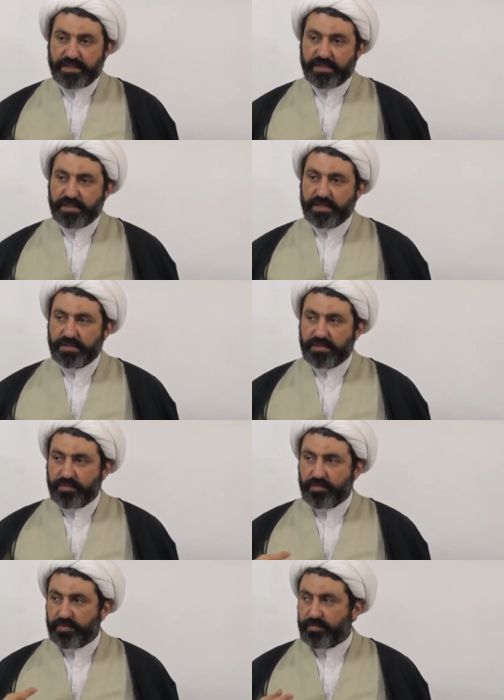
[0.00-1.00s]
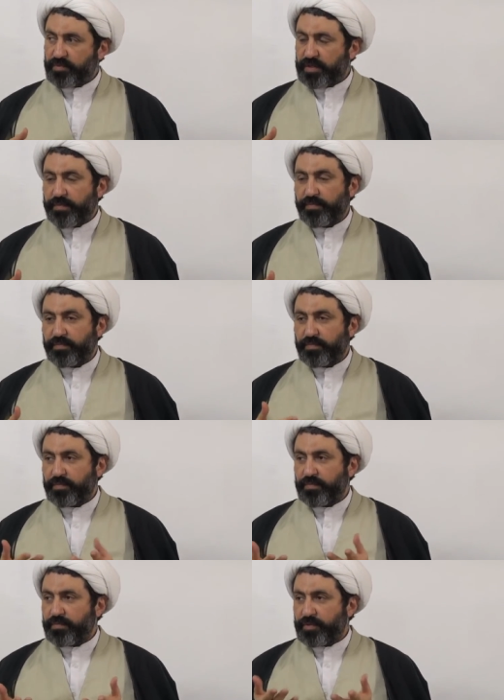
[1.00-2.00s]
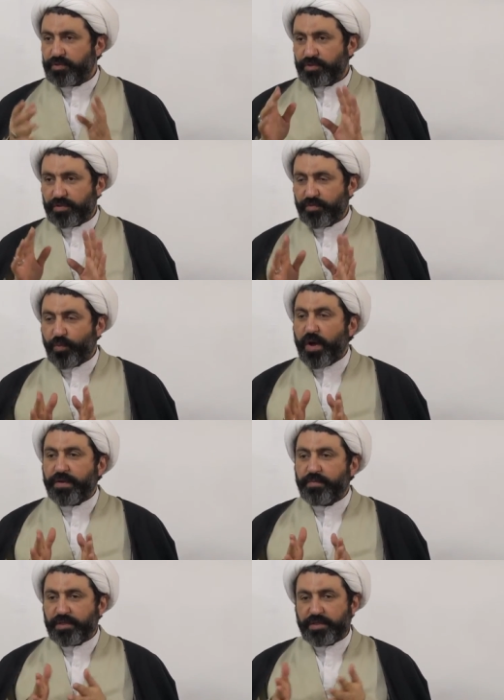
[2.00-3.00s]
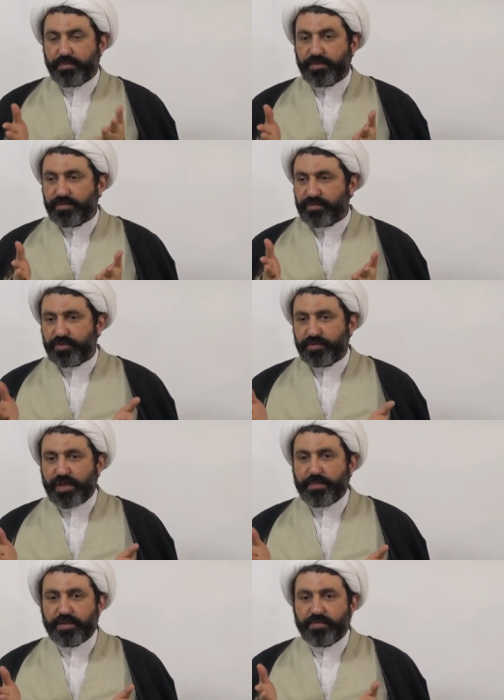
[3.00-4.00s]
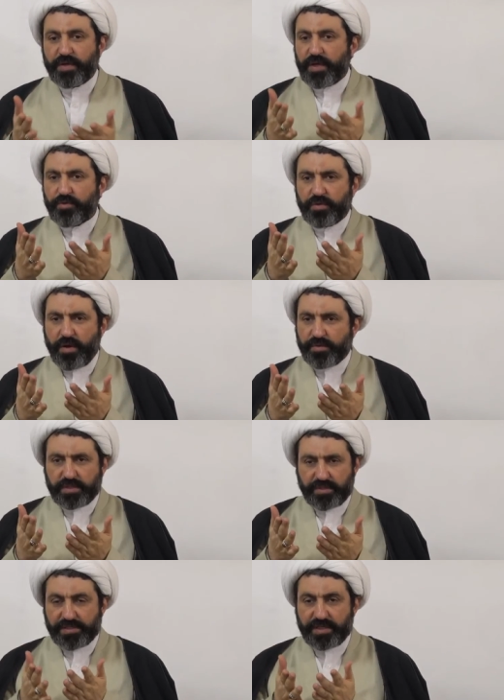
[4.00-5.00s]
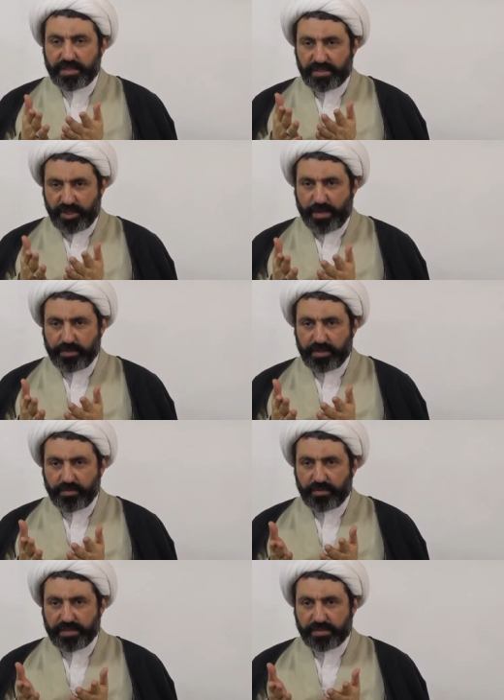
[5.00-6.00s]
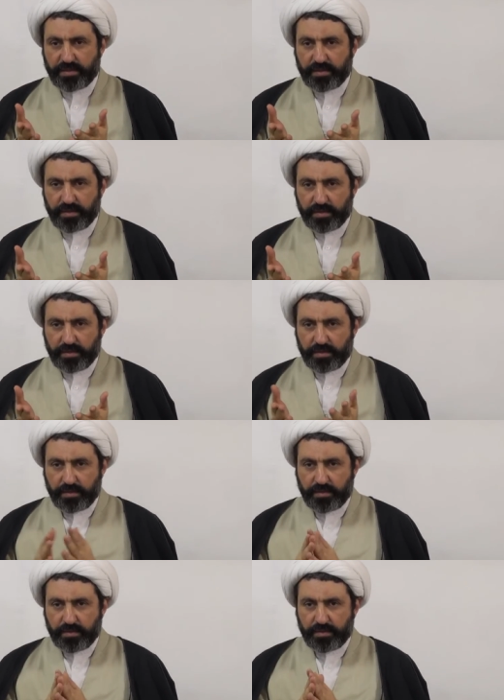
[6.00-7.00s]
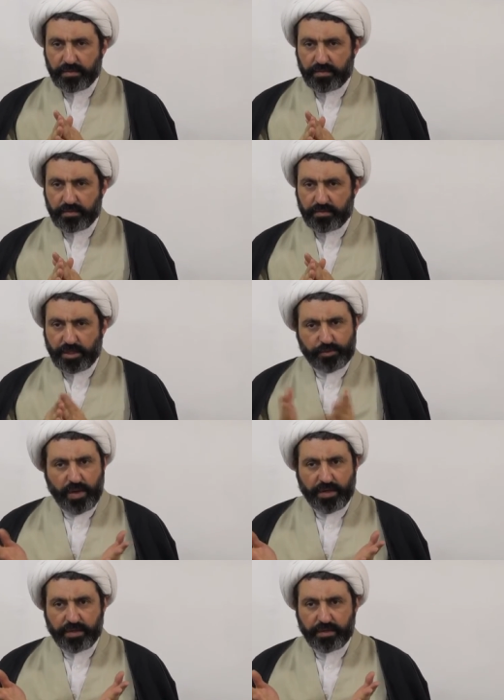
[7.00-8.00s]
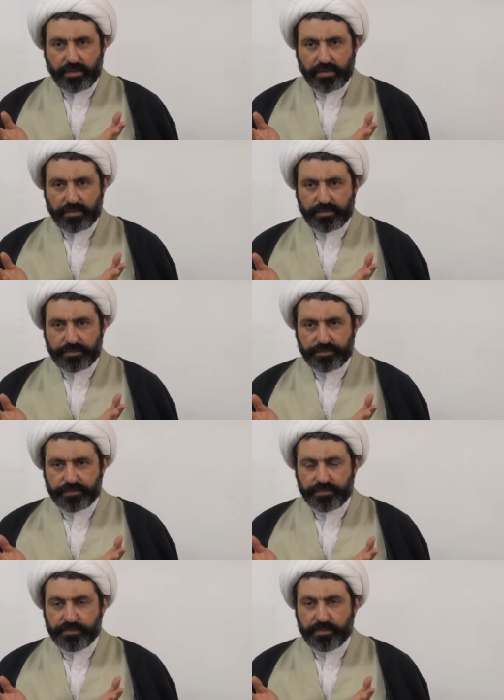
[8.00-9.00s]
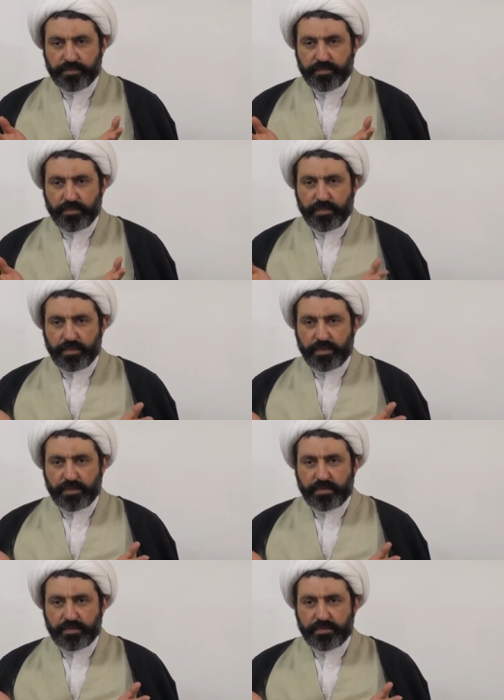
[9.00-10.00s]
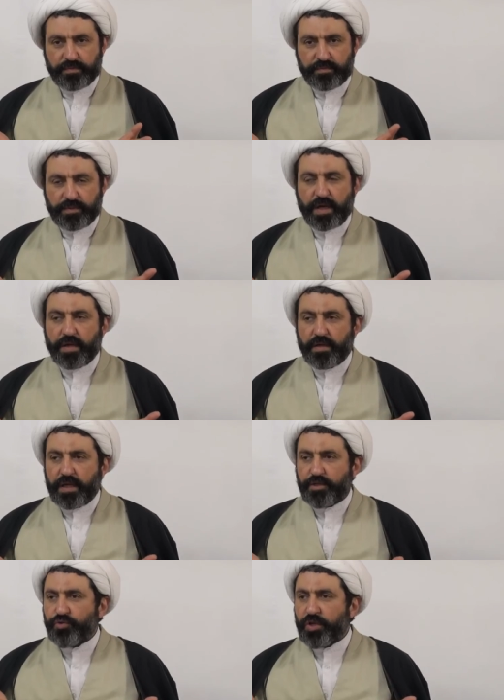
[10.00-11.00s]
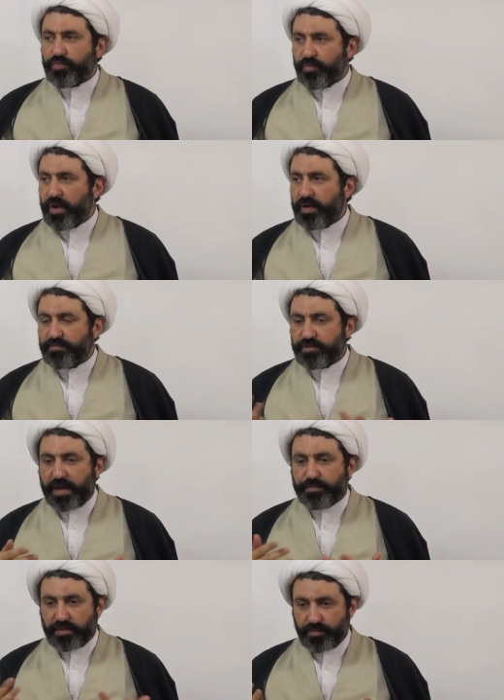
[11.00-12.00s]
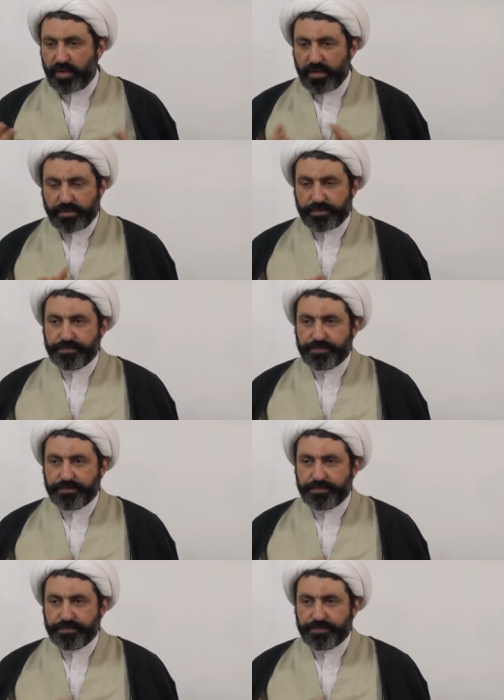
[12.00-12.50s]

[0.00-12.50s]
He says, can one, but can be chapter one. I don't know how is it translated, a chapter or as no, just one. It just says you know, conceptual outline. Yeah, like unit one, chapter one.